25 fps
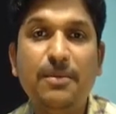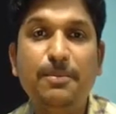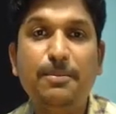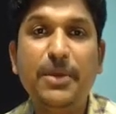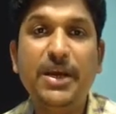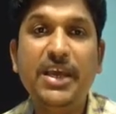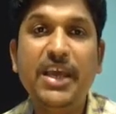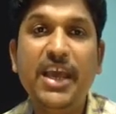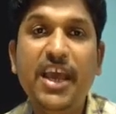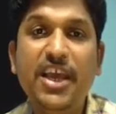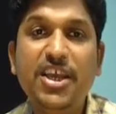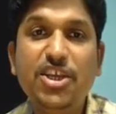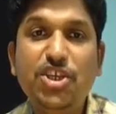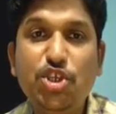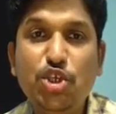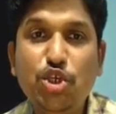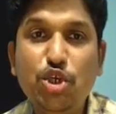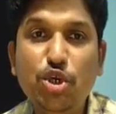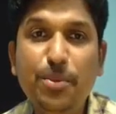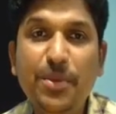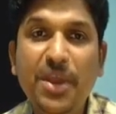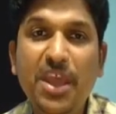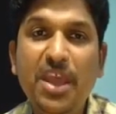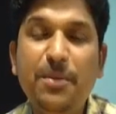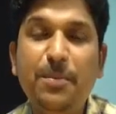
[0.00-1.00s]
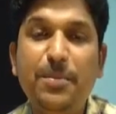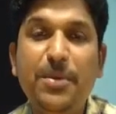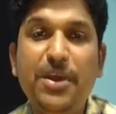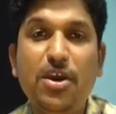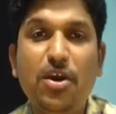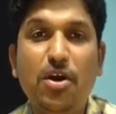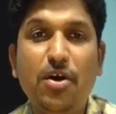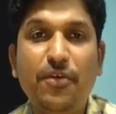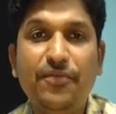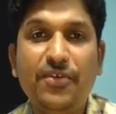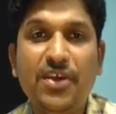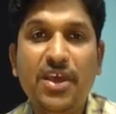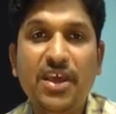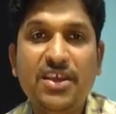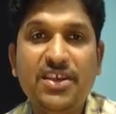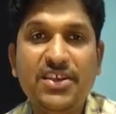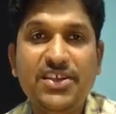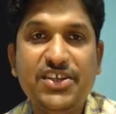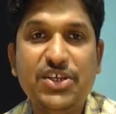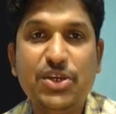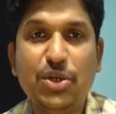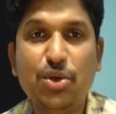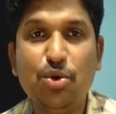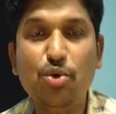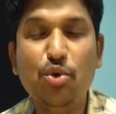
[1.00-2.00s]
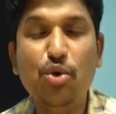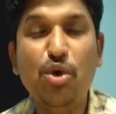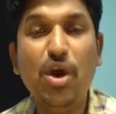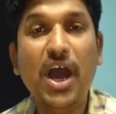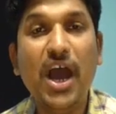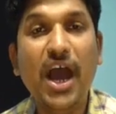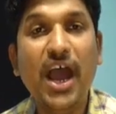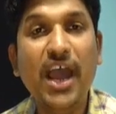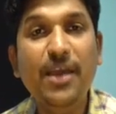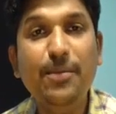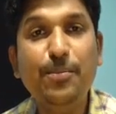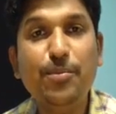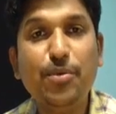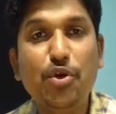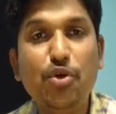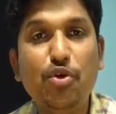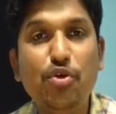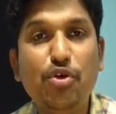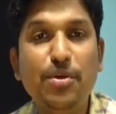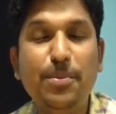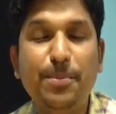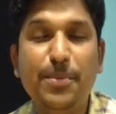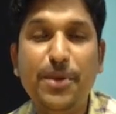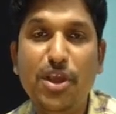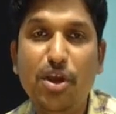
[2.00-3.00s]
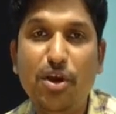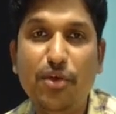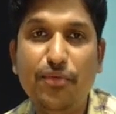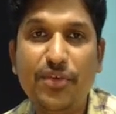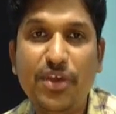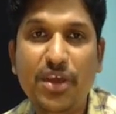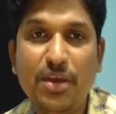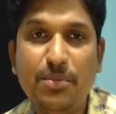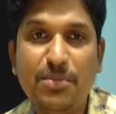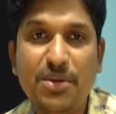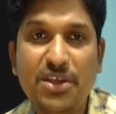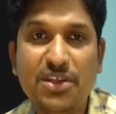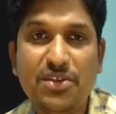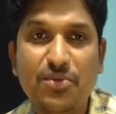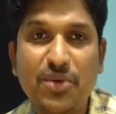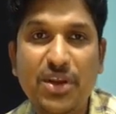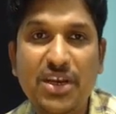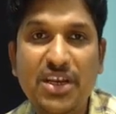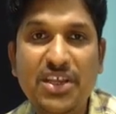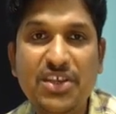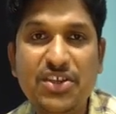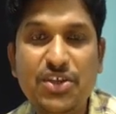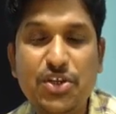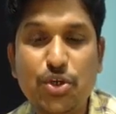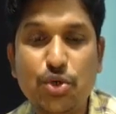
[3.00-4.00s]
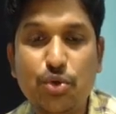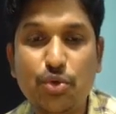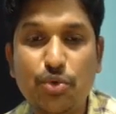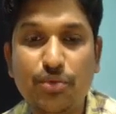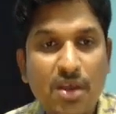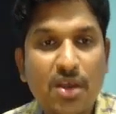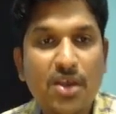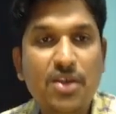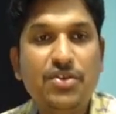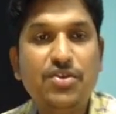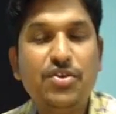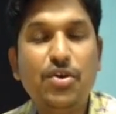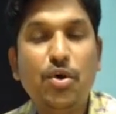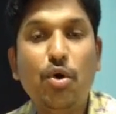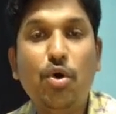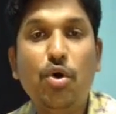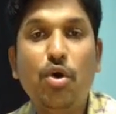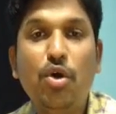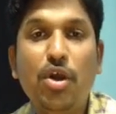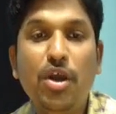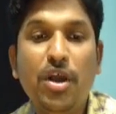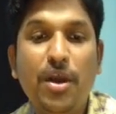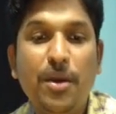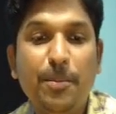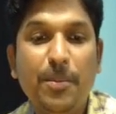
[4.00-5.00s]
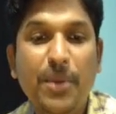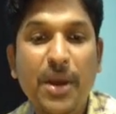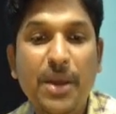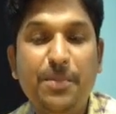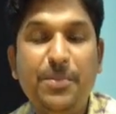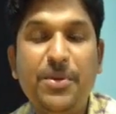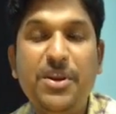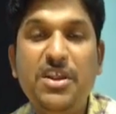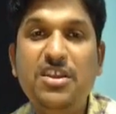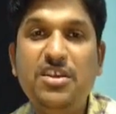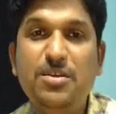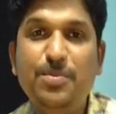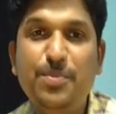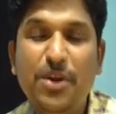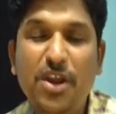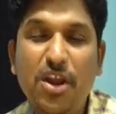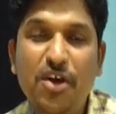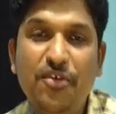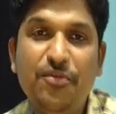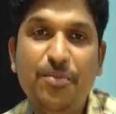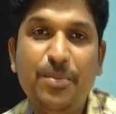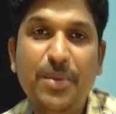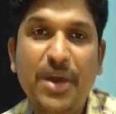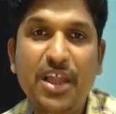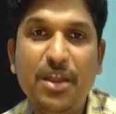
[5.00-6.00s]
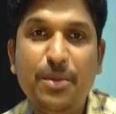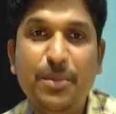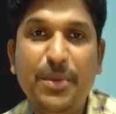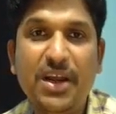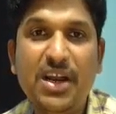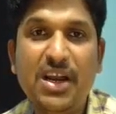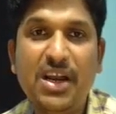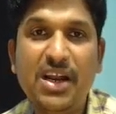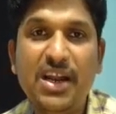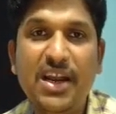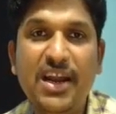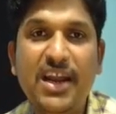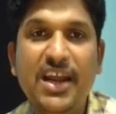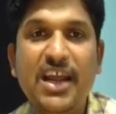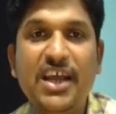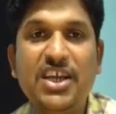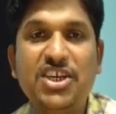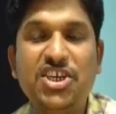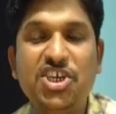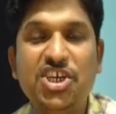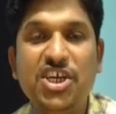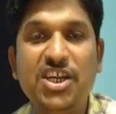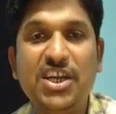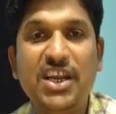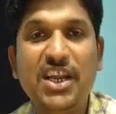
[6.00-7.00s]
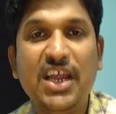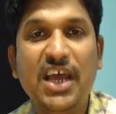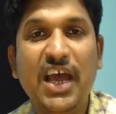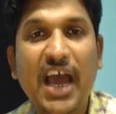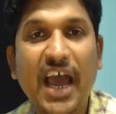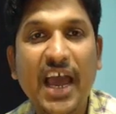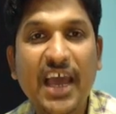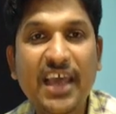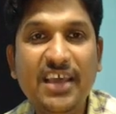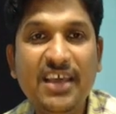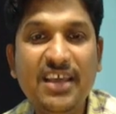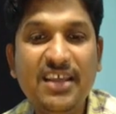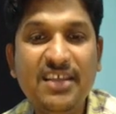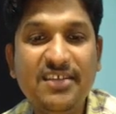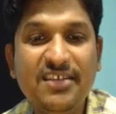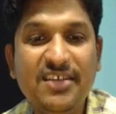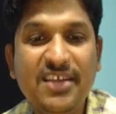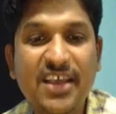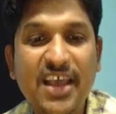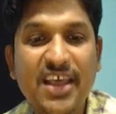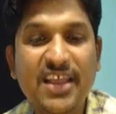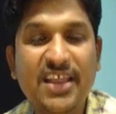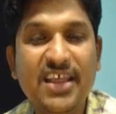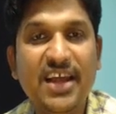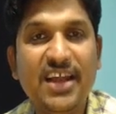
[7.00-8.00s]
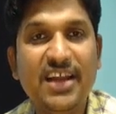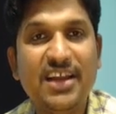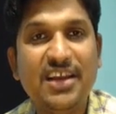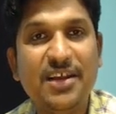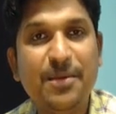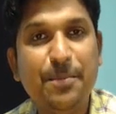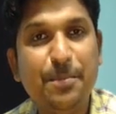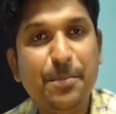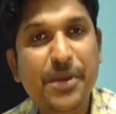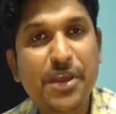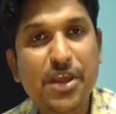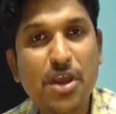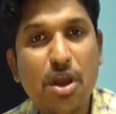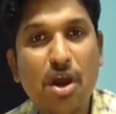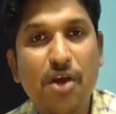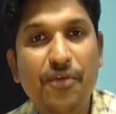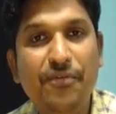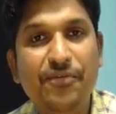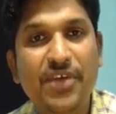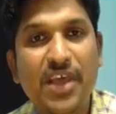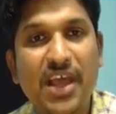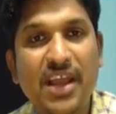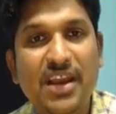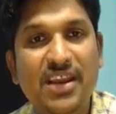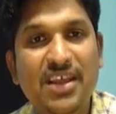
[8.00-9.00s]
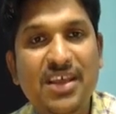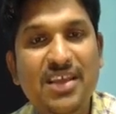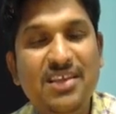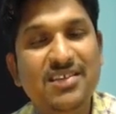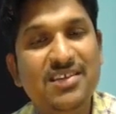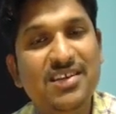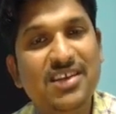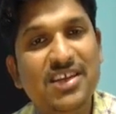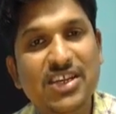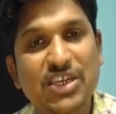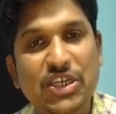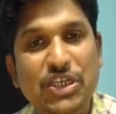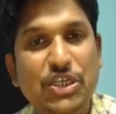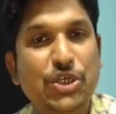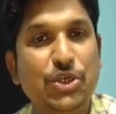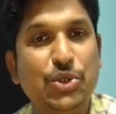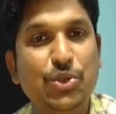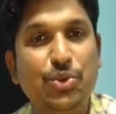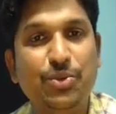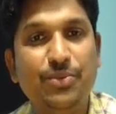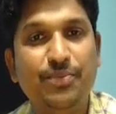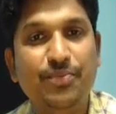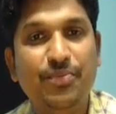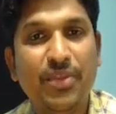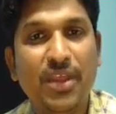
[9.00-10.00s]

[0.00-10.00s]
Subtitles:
by assuming P of k is true, I proved P of k plus 1 is true. So by principle of mathematical induction, I can say that P of n is true.